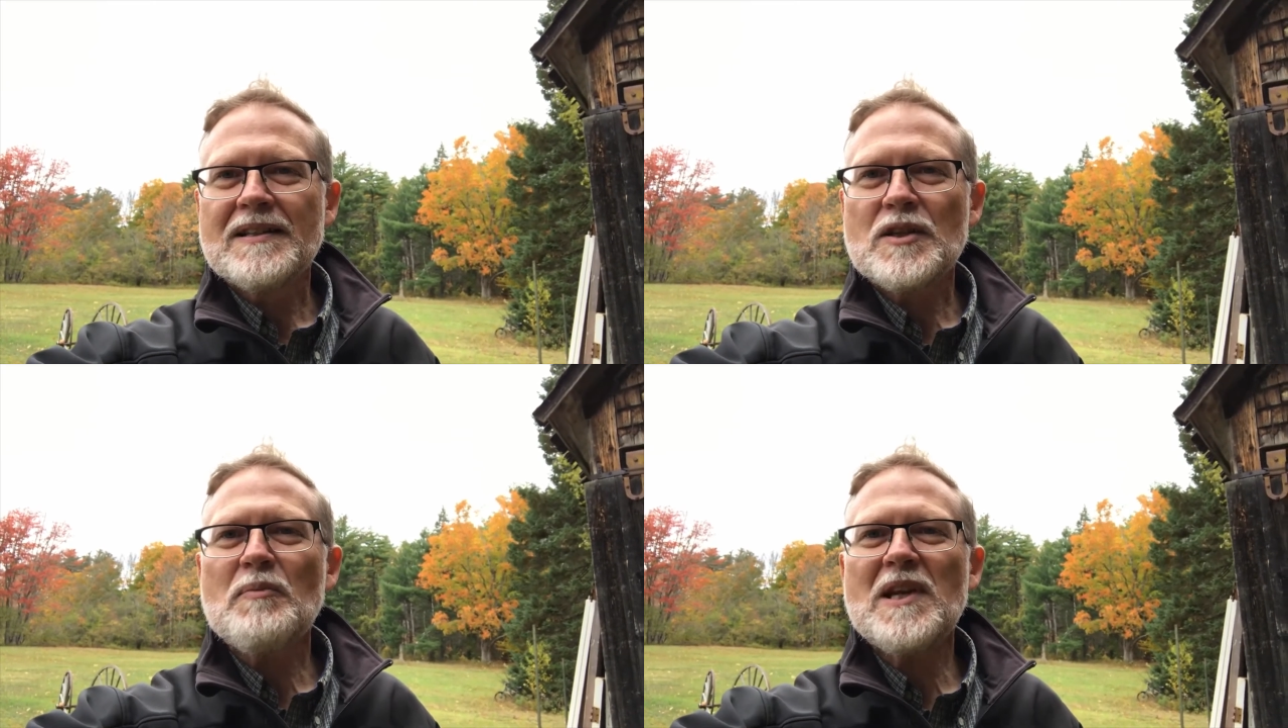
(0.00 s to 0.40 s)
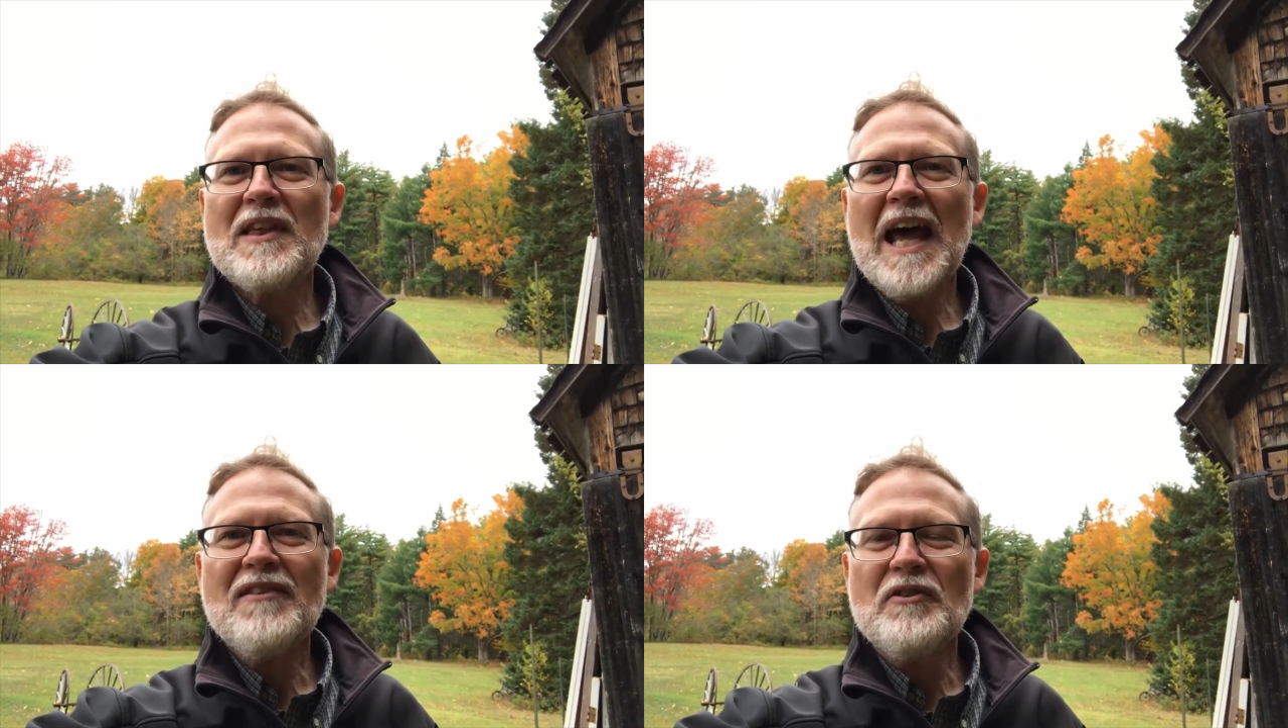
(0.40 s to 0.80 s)
So be
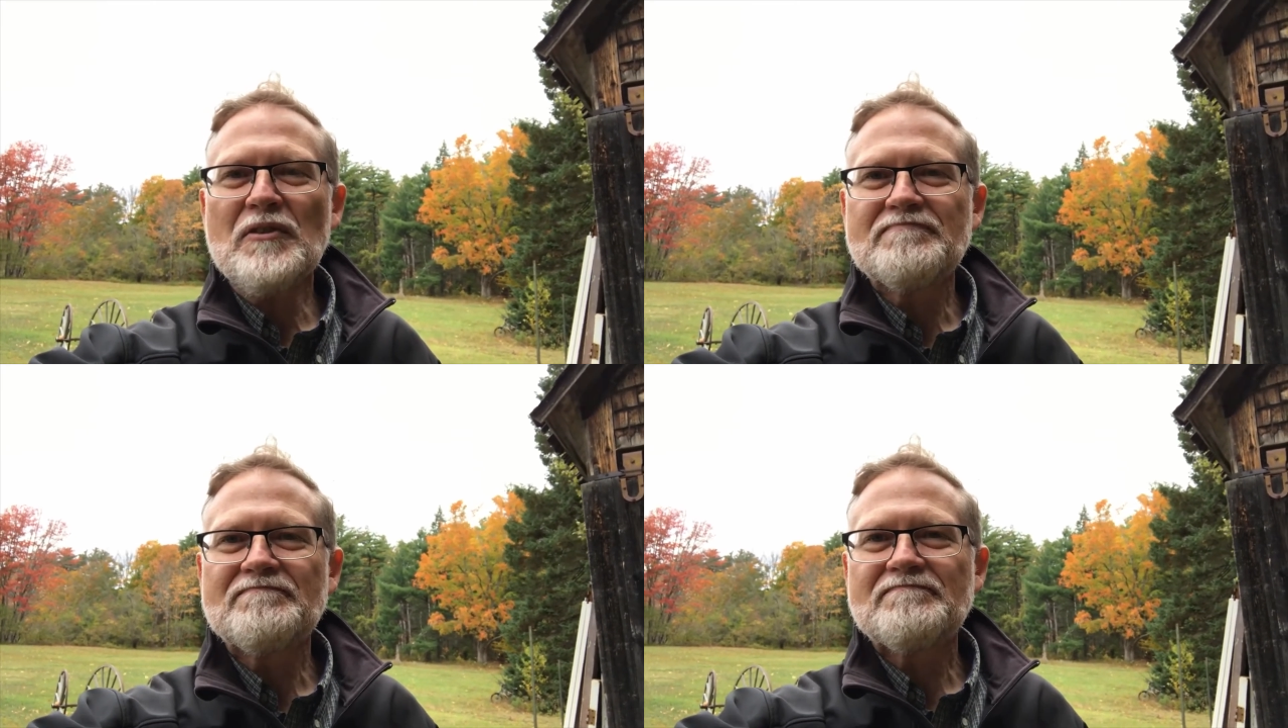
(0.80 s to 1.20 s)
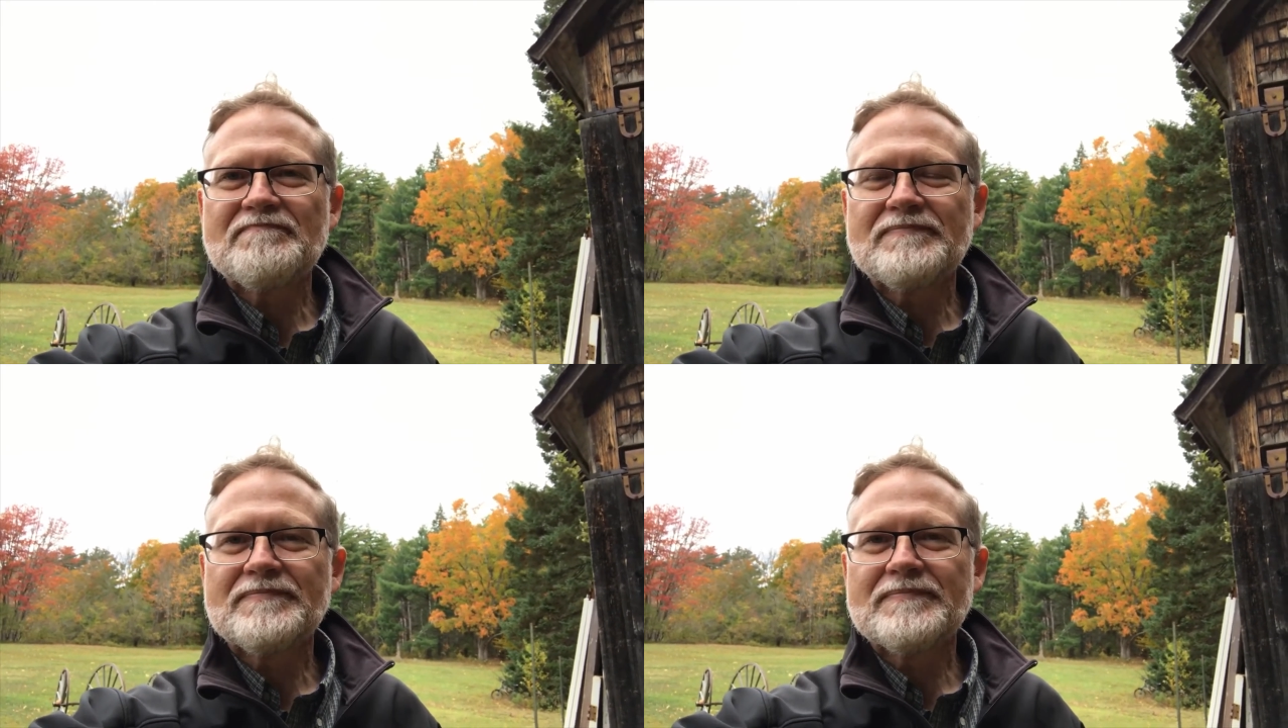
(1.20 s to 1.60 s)
thankful.
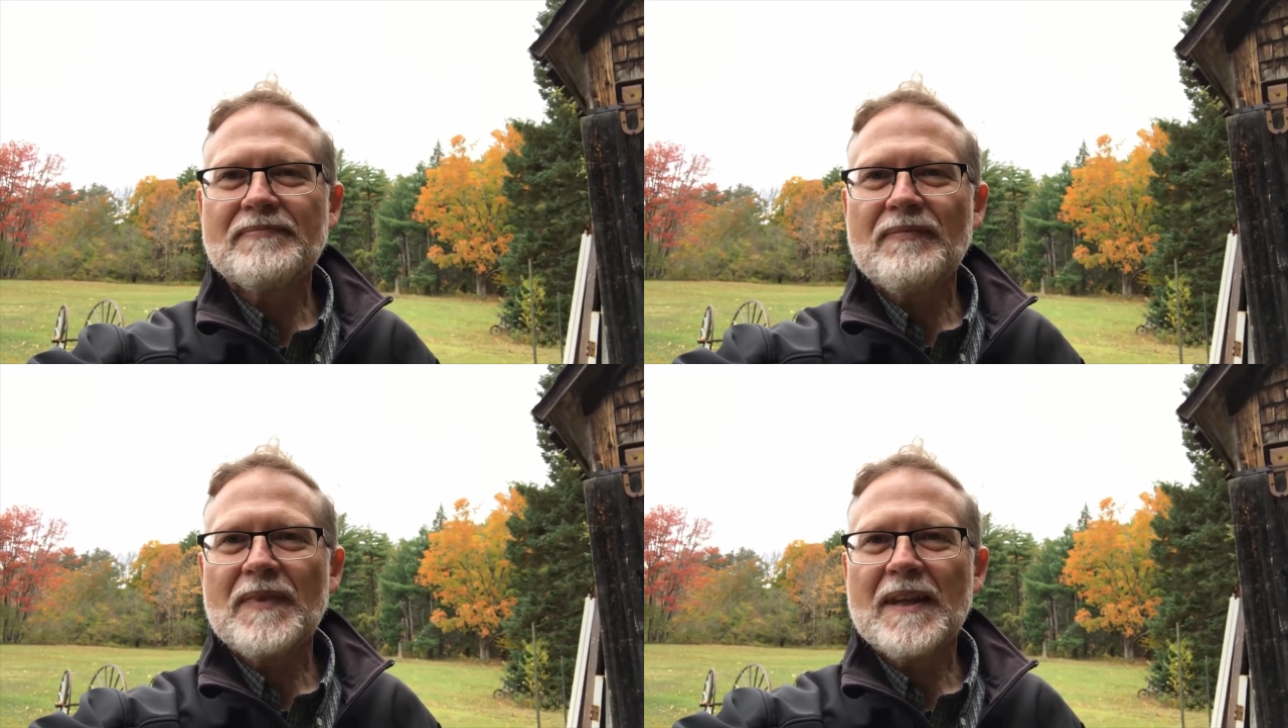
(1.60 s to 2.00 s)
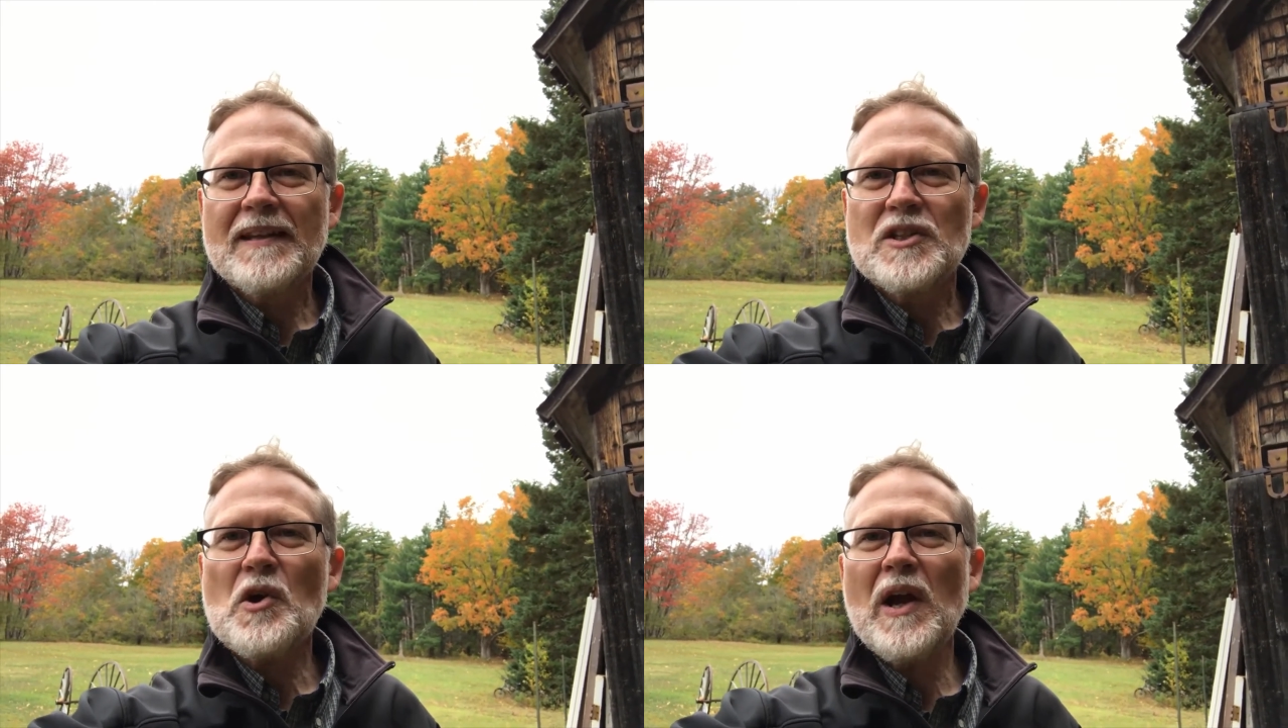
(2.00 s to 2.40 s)

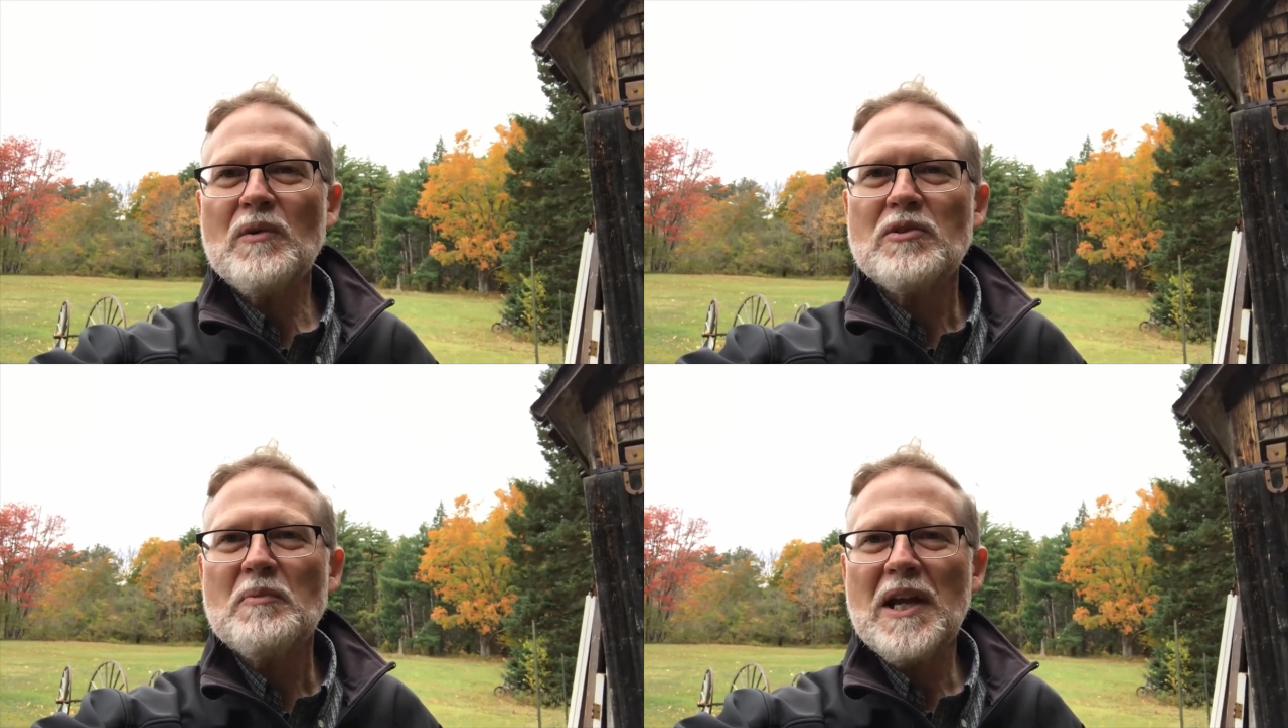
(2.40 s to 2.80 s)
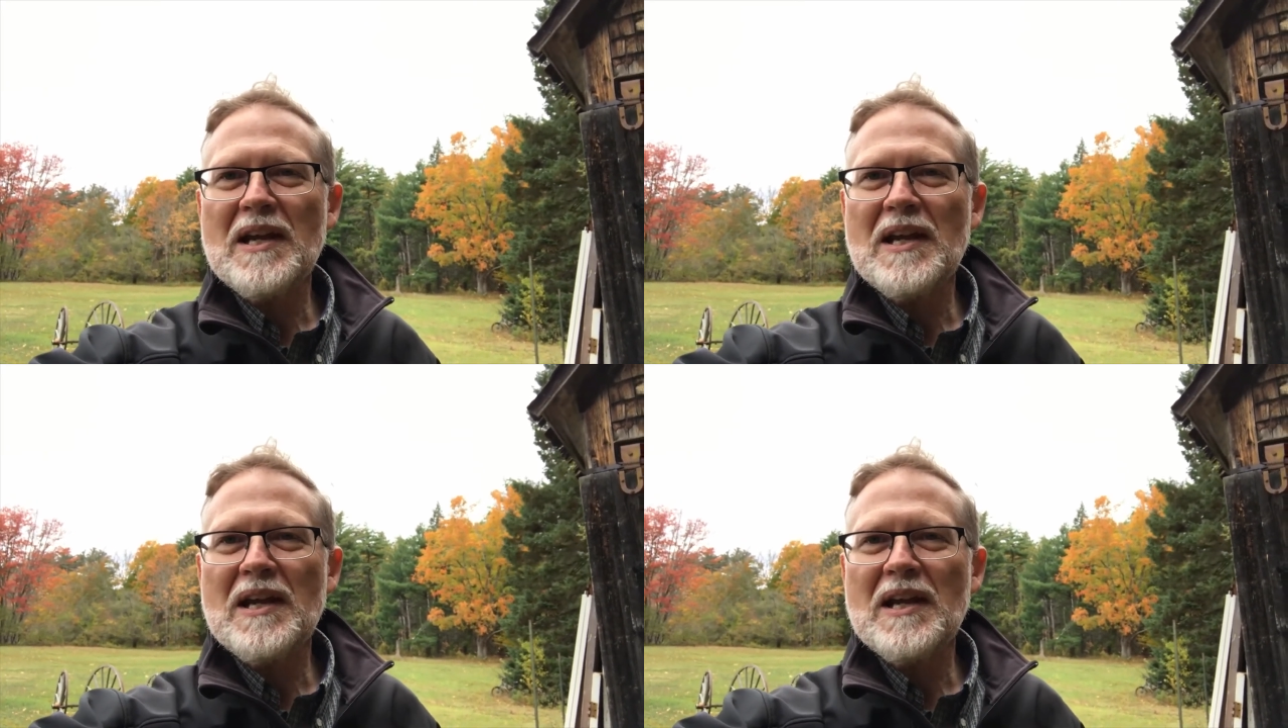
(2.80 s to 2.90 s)
Join with me